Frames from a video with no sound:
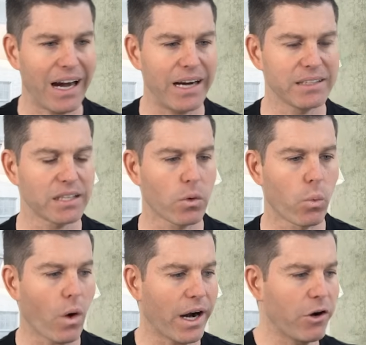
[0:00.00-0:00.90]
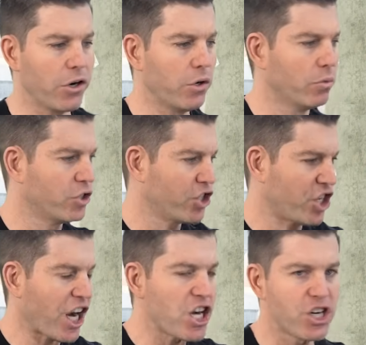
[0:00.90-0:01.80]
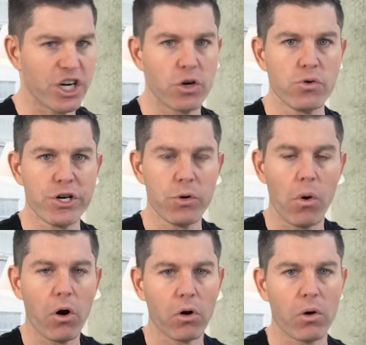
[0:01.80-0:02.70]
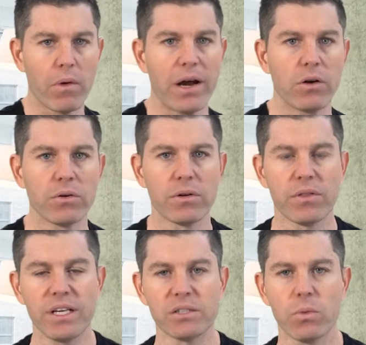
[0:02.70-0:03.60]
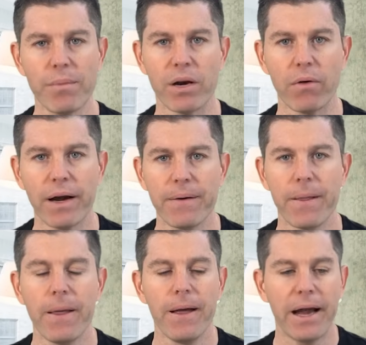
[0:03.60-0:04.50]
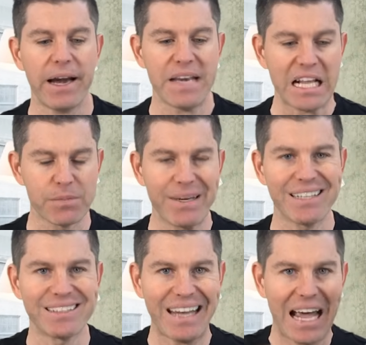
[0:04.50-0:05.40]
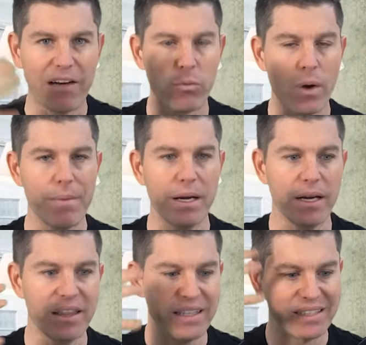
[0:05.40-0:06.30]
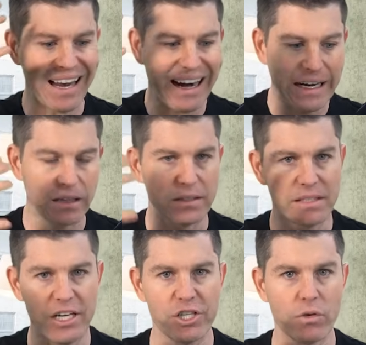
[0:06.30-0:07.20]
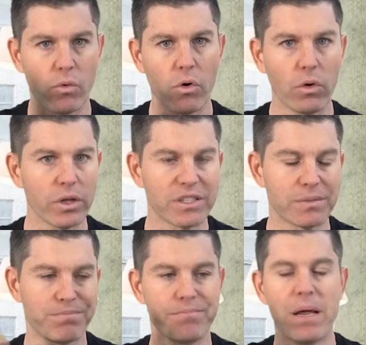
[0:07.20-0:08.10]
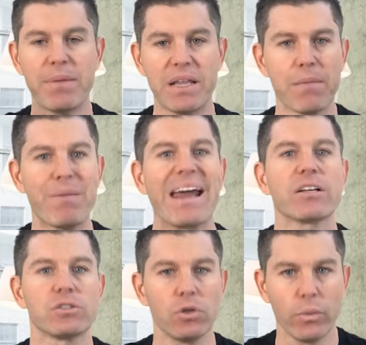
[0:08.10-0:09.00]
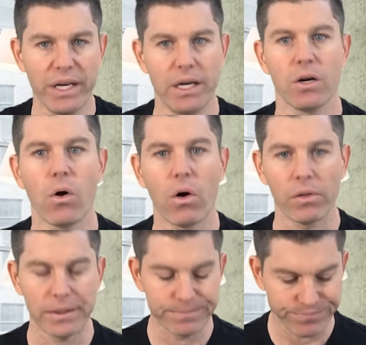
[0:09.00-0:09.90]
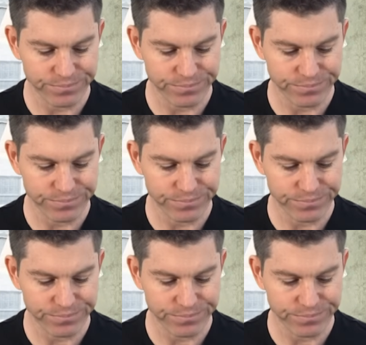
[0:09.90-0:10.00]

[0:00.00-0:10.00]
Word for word: And it's like, why are you changing who you are around these women, right? And that's because they have women in this idolization role. It's maybe the pedestal we can call it.